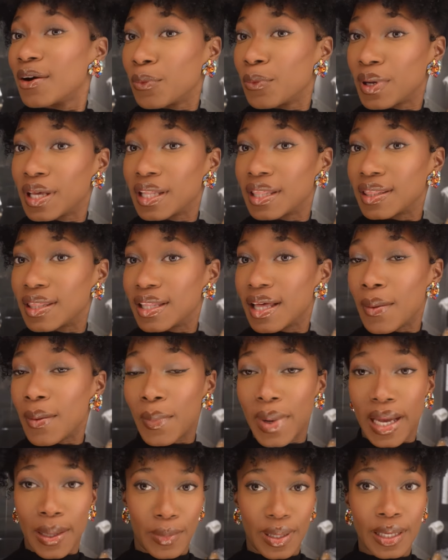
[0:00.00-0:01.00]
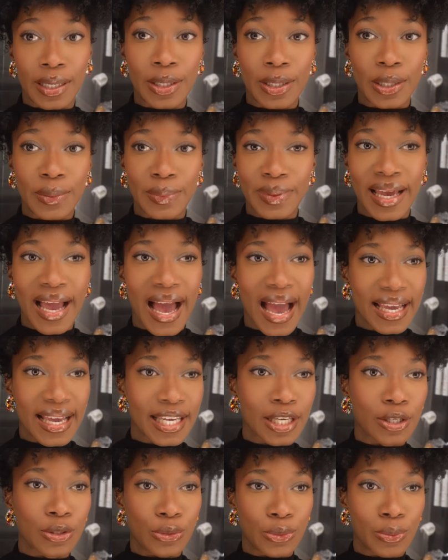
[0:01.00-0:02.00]
with my makeup like I
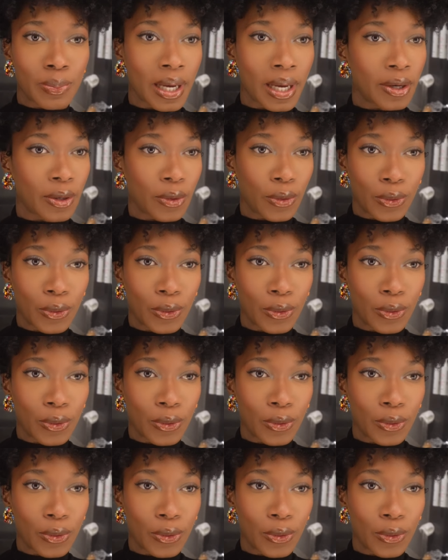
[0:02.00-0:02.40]
can do my